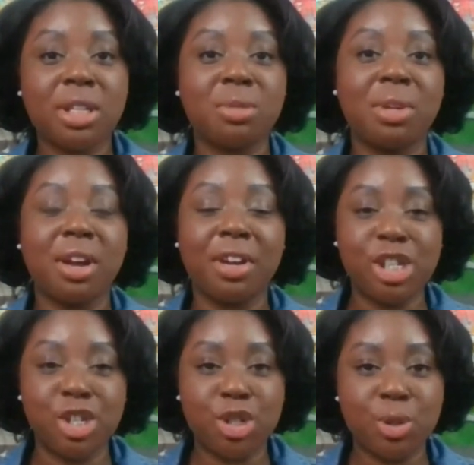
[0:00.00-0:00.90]
Yes, we have our
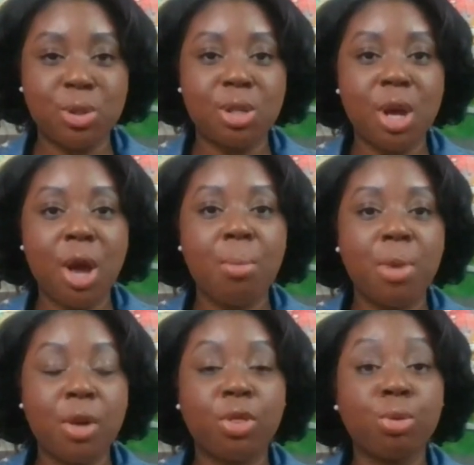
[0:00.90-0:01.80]
issues.
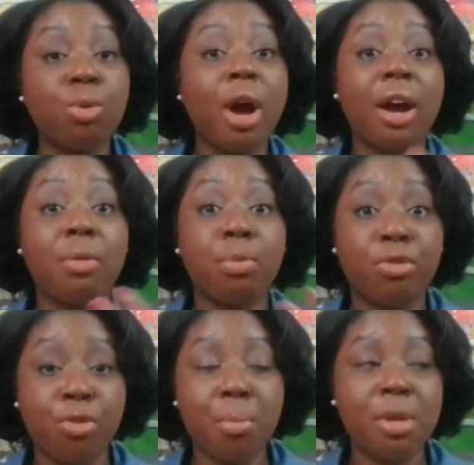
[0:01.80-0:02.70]
But through our
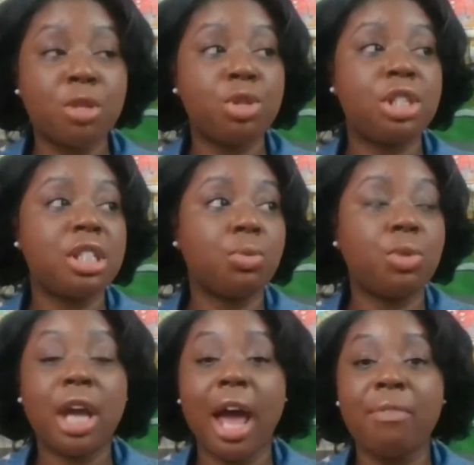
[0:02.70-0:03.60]
performance,
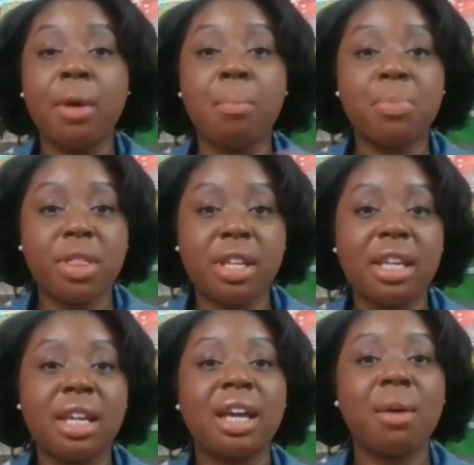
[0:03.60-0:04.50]
we have
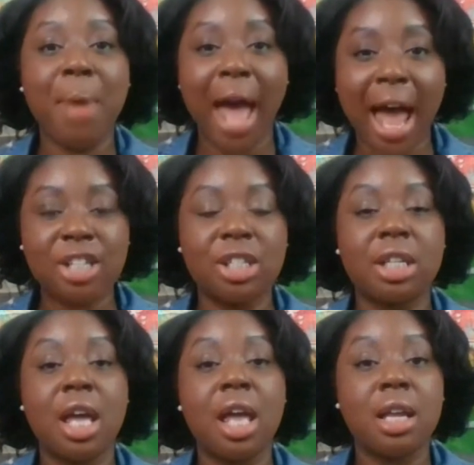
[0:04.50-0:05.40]
empathy,
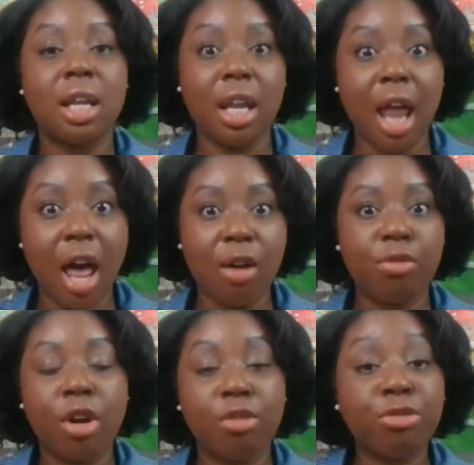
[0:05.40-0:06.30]
compassion,
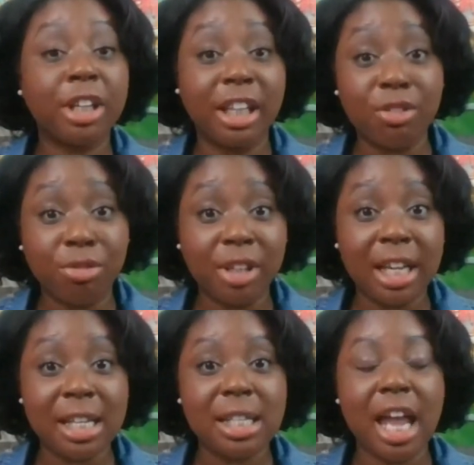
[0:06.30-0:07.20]
love,
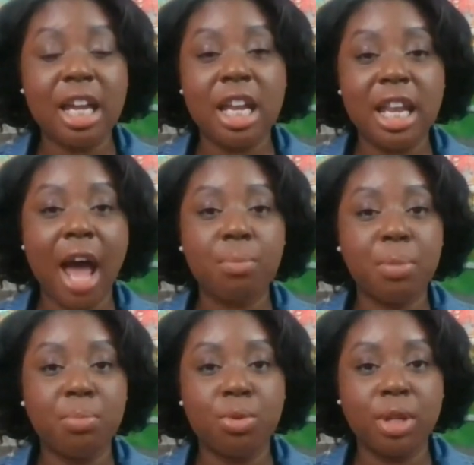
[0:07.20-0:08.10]
forgiveness. And in that,
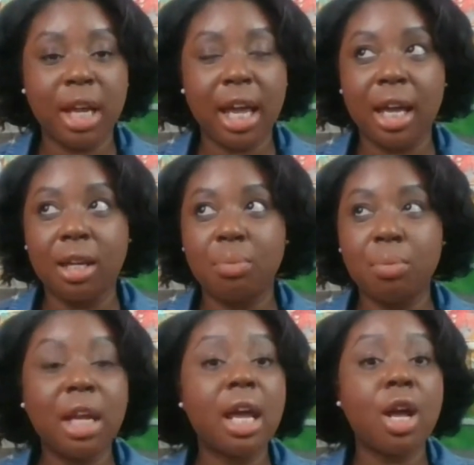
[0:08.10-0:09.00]
people can
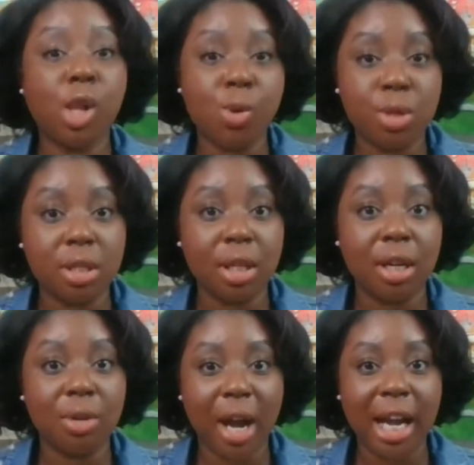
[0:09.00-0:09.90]
get closer,
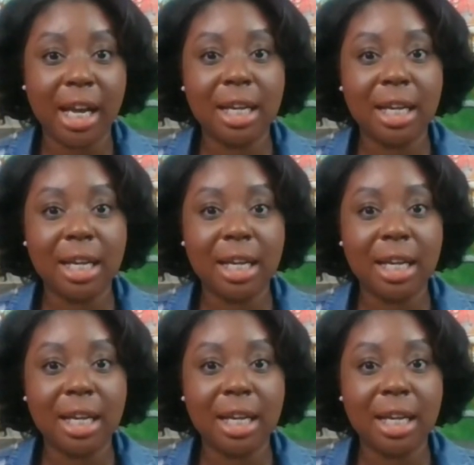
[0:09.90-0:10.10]
right?